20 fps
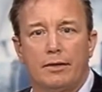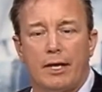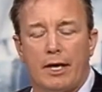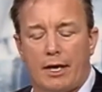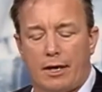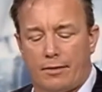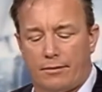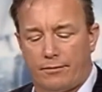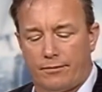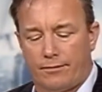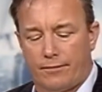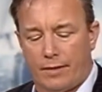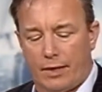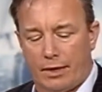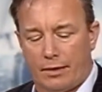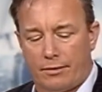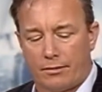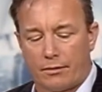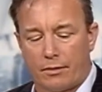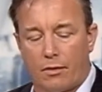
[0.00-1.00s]
have
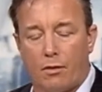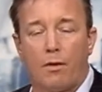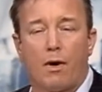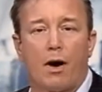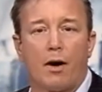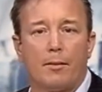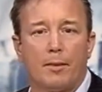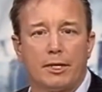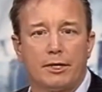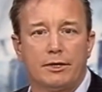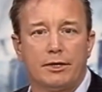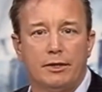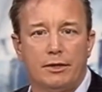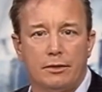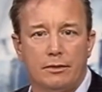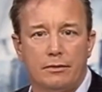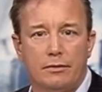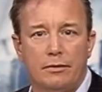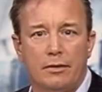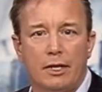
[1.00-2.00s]
the requirement to
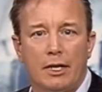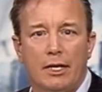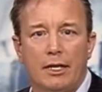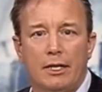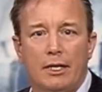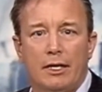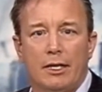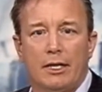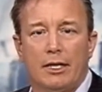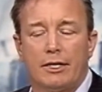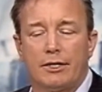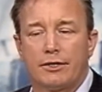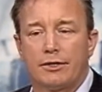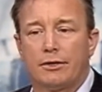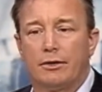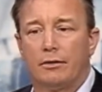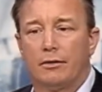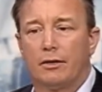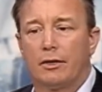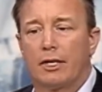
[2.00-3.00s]
do is
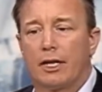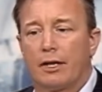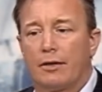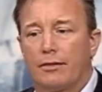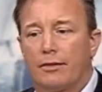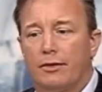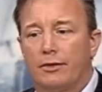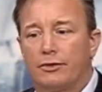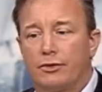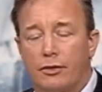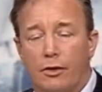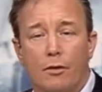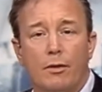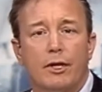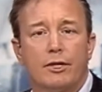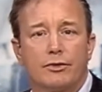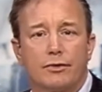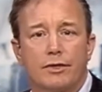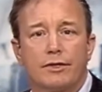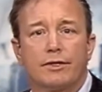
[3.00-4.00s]
to look at the true
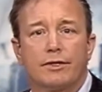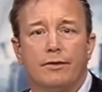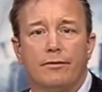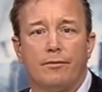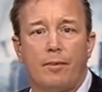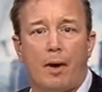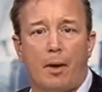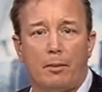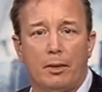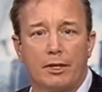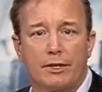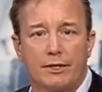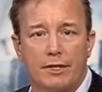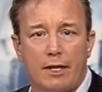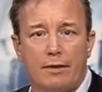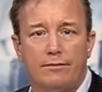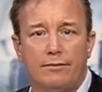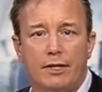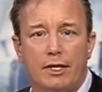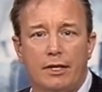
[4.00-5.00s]
interests of public
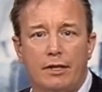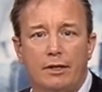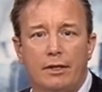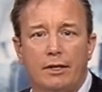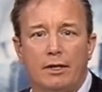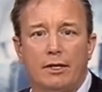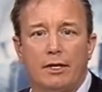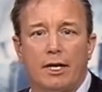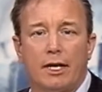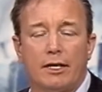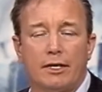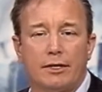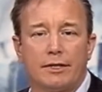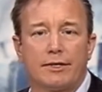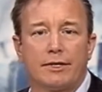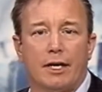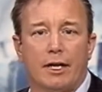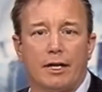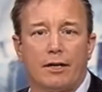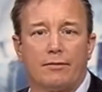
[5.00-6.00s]
safety and
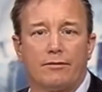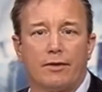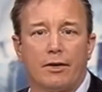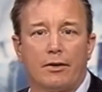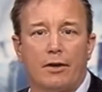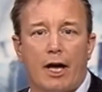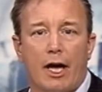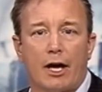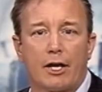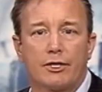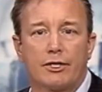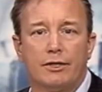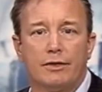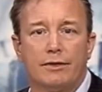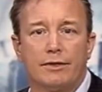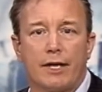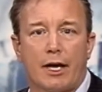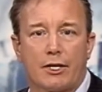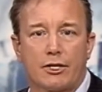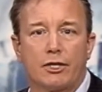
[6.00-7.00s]
decide if their
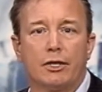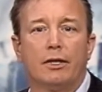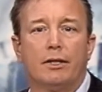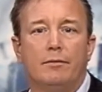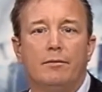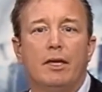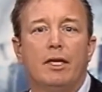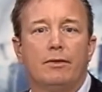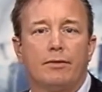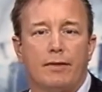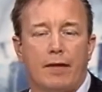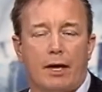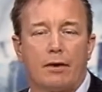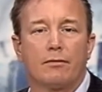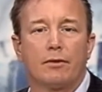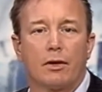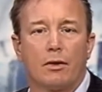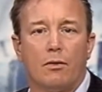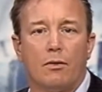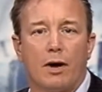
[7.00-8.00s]
actions actually meet that
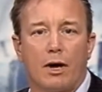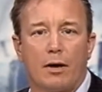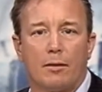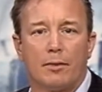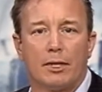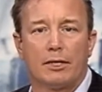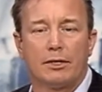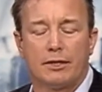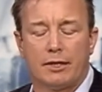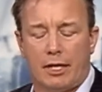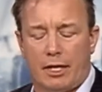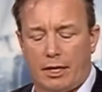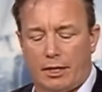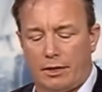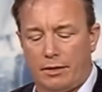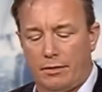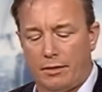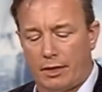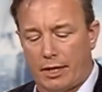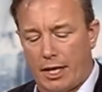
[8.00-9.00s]
requirement. And
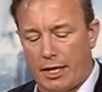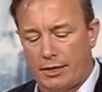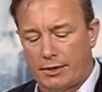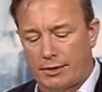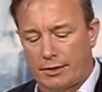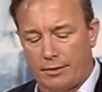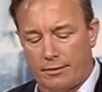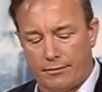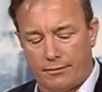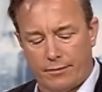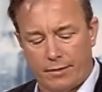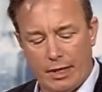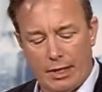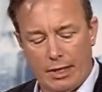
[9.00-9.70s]
in the case of